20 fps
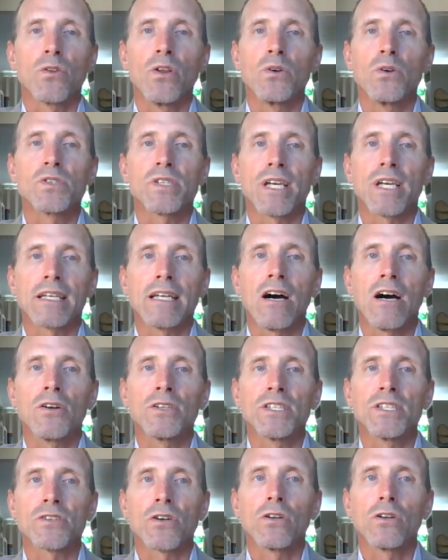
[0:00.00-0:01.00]
those
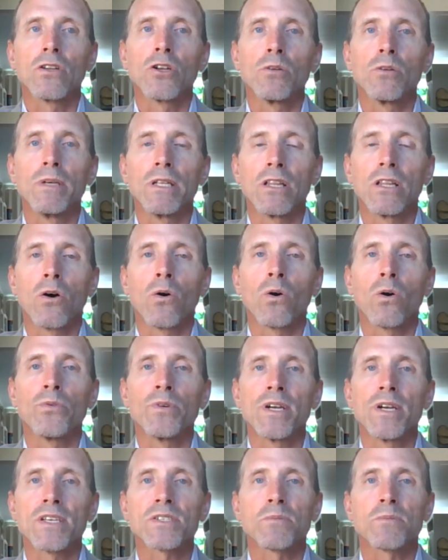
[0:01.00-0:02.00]
technologies are a little bit lower
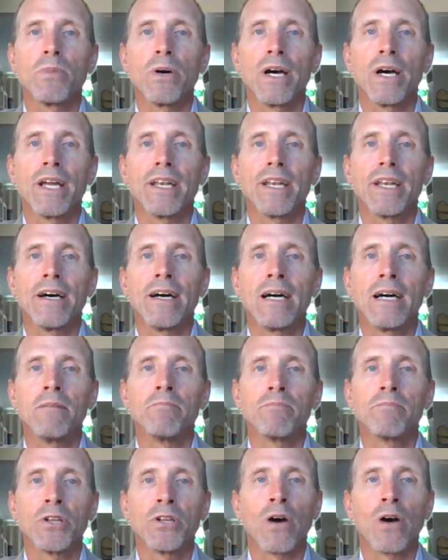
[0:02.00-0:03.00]
risk but
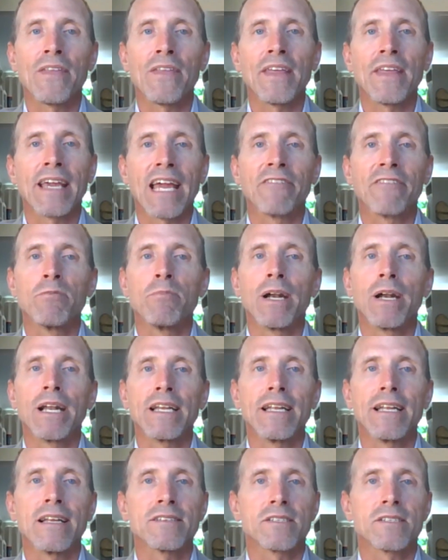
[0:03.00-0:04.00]
um, you know i think everybody
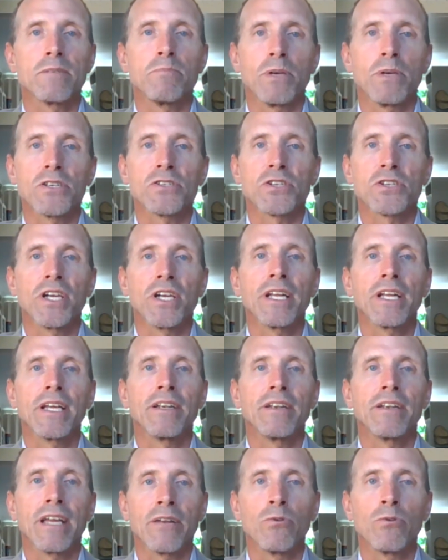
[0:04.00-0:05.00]
needs to pitch in
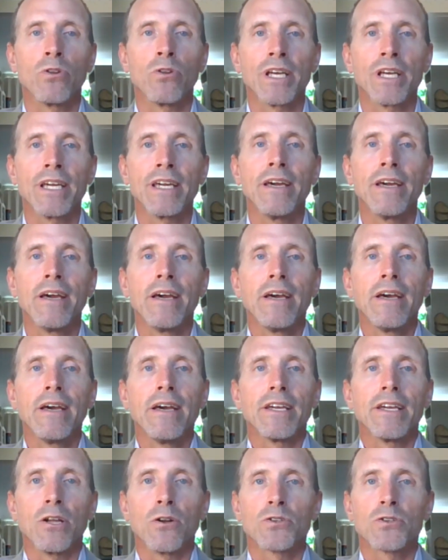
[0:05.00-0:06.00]
and, and really
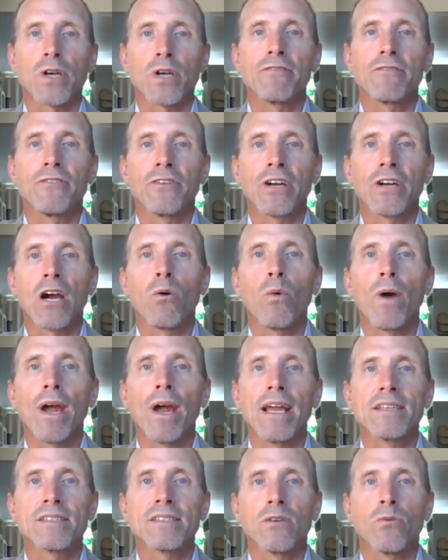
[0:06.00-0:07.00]
you know try to figure out
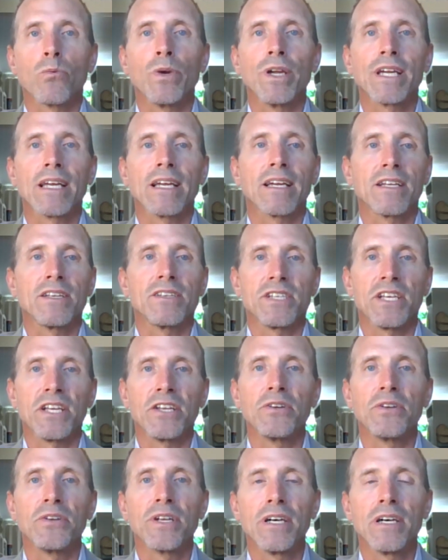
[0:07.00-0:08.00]
ways that we can
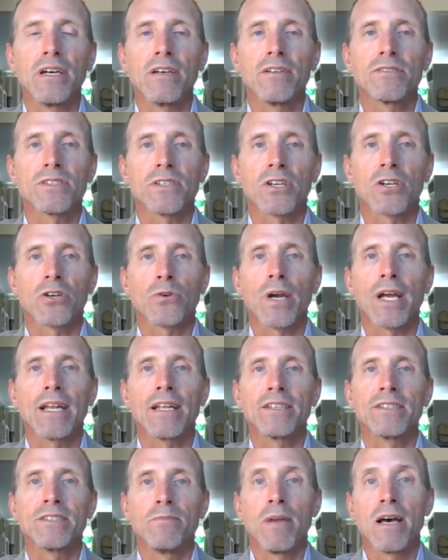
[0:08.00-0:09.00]
continue to to create
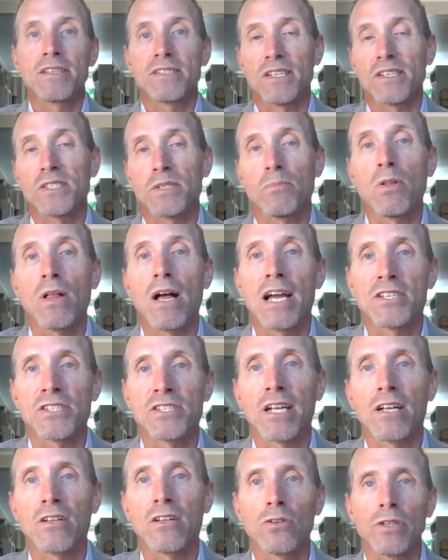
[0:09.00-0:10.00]
a domestic supply
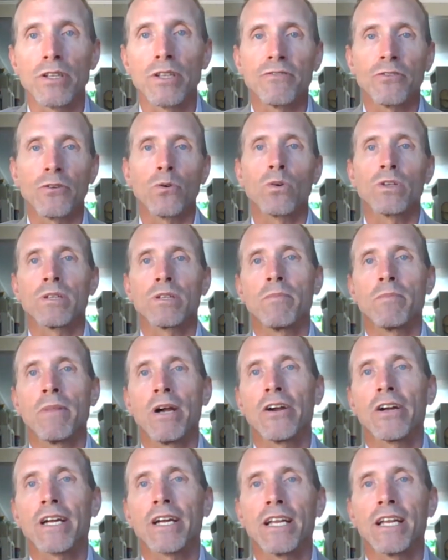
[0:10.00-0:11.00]
chain clearly for north
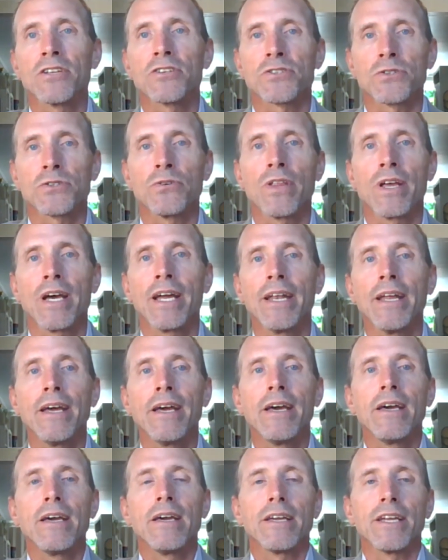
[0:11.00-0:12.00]
america and ensure that
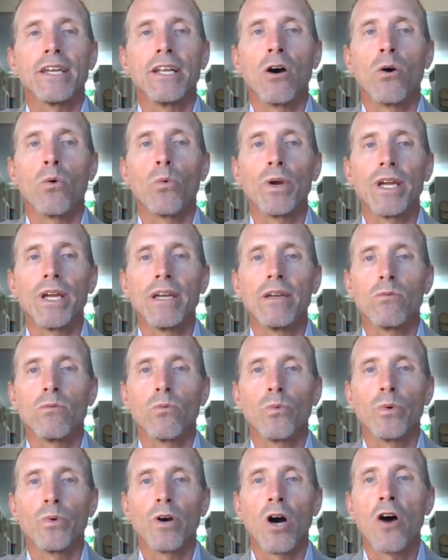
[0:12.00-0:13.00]
you know we
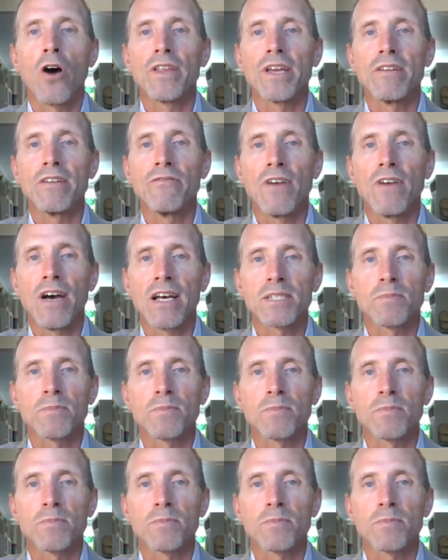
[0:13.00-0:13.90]
all the investment